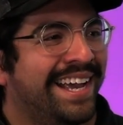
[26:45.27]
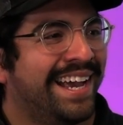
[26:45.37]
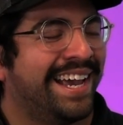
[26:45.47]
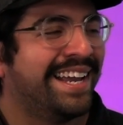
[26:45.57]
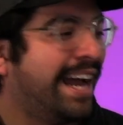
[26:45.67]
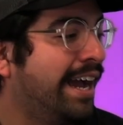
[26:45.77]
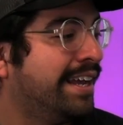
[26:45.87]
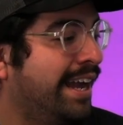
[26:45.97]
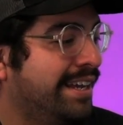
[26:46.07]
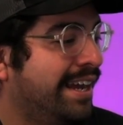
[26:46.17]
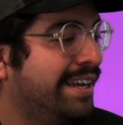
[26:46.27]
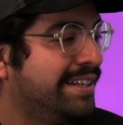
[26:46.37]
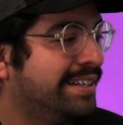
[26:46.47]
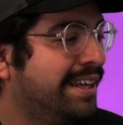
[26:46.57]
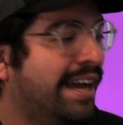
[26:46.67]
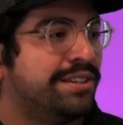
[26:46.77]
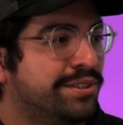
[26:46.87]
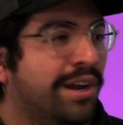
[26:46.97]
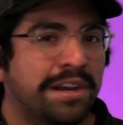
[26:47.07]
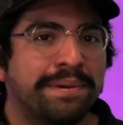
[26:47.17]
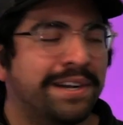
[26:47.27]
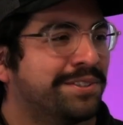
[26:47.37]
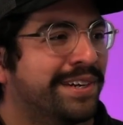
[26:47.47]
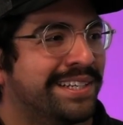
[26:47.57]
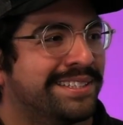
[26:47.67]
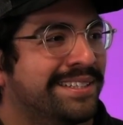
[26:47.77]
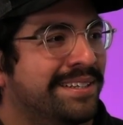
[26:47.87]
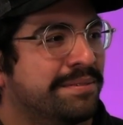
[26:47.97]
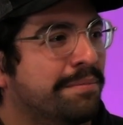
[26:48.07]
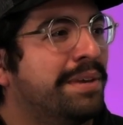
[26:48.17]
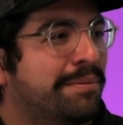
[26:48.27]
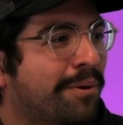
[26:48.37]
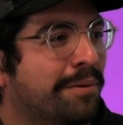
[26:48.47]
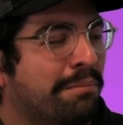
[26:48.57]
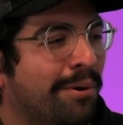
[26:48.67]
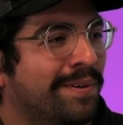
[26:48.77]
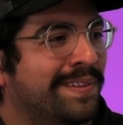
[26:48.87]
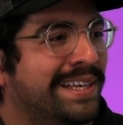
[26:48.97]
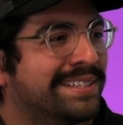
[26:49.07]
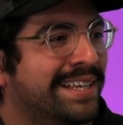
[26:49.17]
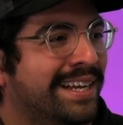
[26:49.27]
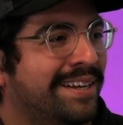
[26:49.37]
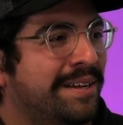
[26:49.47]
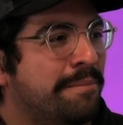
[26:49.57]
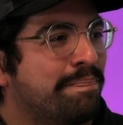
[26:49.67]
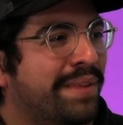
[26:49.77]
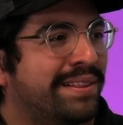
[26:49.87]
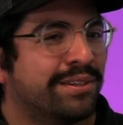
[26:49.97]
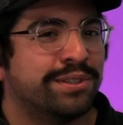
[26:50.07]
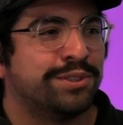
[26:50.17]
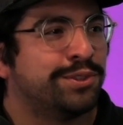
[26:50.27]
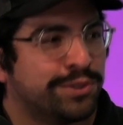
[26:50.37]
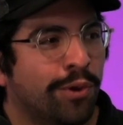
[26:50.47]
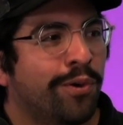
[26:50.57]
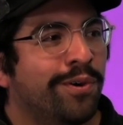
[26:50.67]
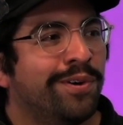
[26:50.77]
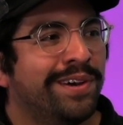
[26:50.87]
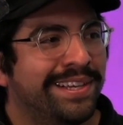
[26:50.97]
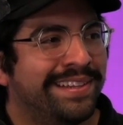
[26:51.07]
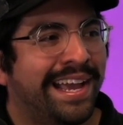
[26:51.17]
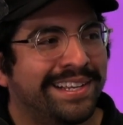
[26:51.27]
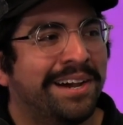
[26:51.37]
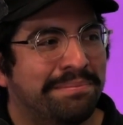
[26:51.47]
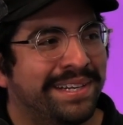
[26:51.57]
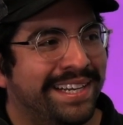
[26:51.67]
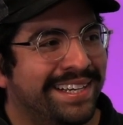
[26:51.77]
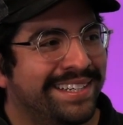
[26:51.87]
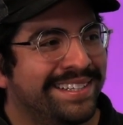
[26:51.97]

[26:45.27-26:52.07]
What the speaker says: And I do talk about our drinks, but more importantly, it's like that there's a soul in that company.